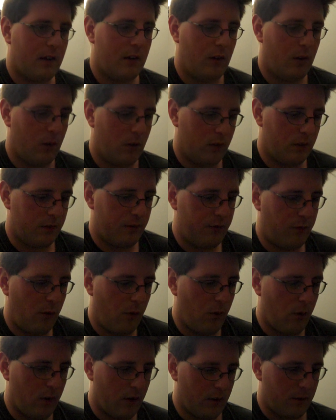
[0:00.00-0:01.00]
could hold
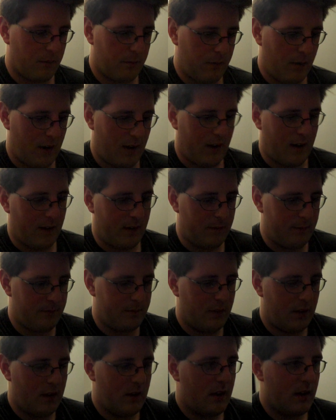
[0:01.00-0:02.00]
4
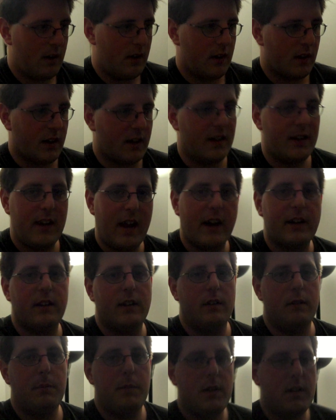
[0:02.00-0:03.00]

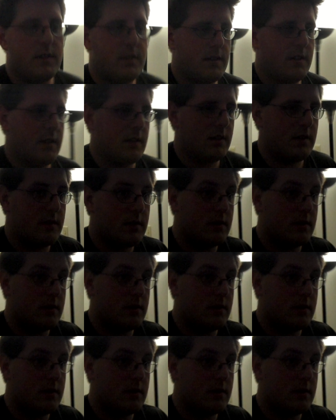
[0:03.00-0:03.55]
connected PCs,